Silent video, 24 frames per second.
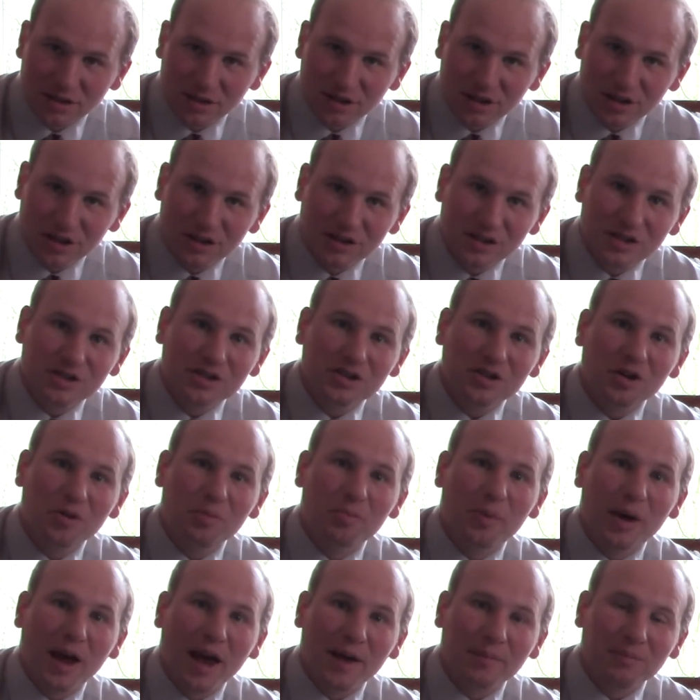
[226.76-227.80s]
Did you know
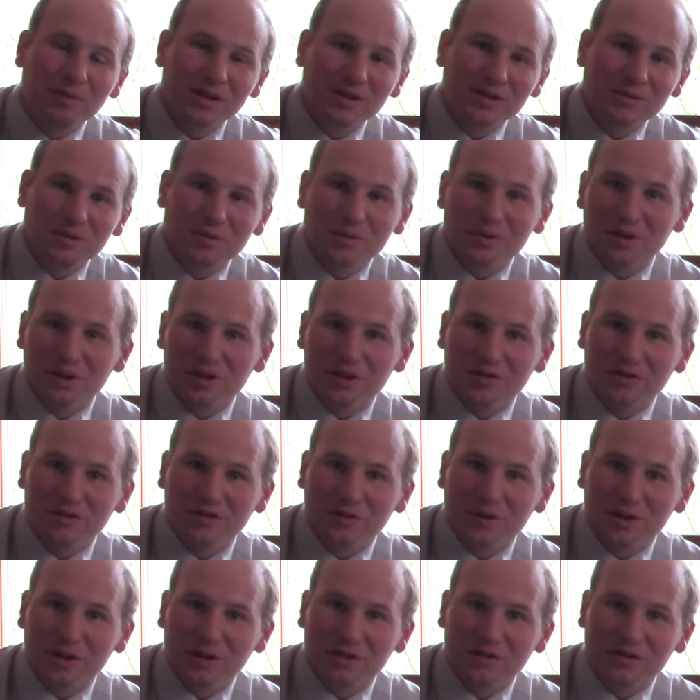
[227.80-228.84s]
Baptists were really
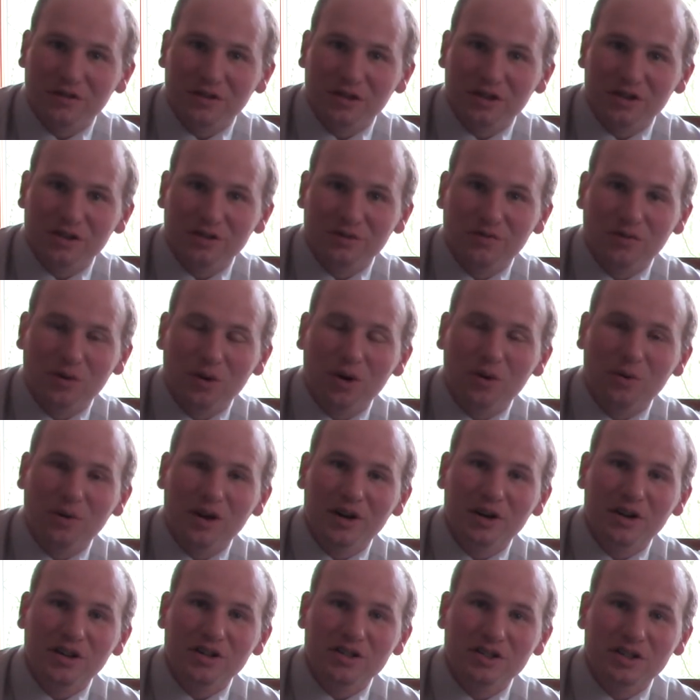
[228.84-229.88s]
one of the first
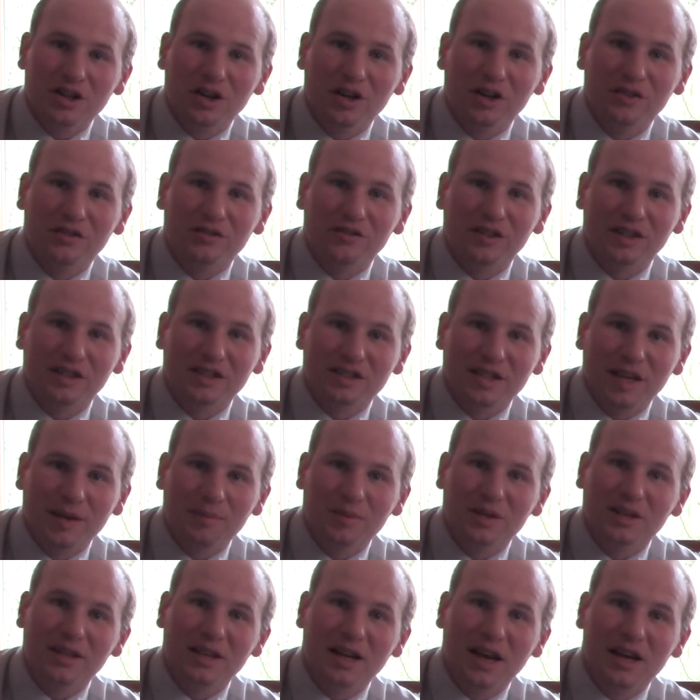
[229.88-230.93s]
forerunners of
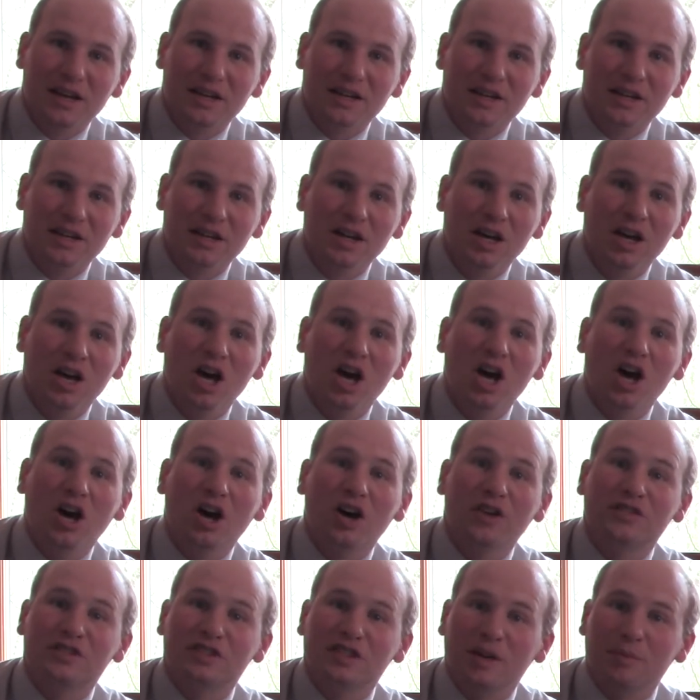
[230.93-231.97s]
accepting the idea
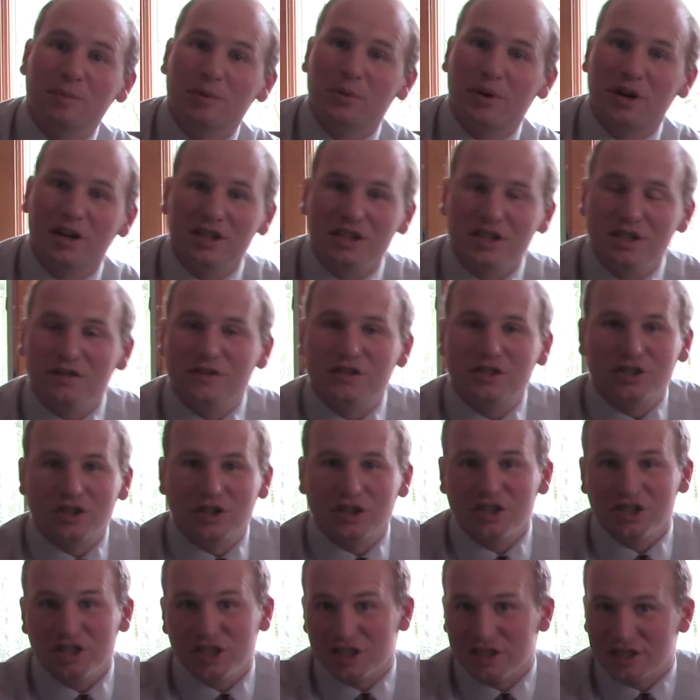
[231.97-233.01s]
of separation of
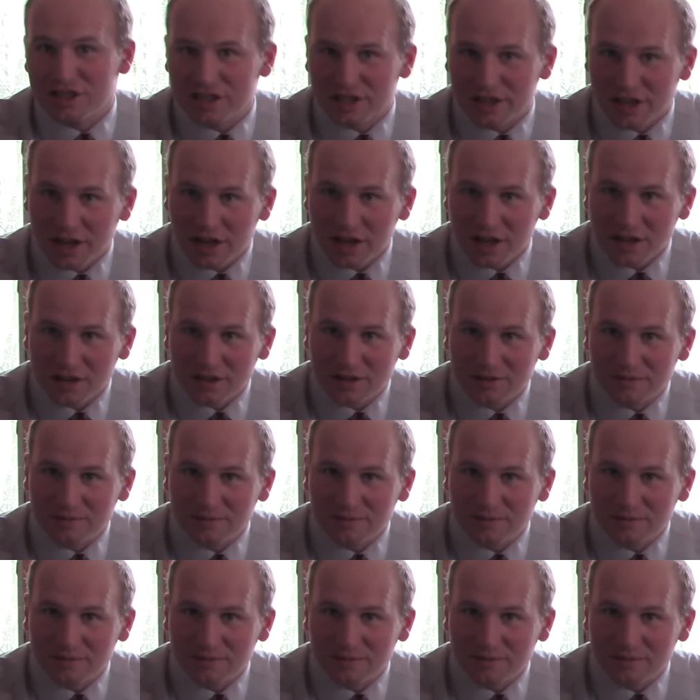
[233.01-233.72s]
church and state?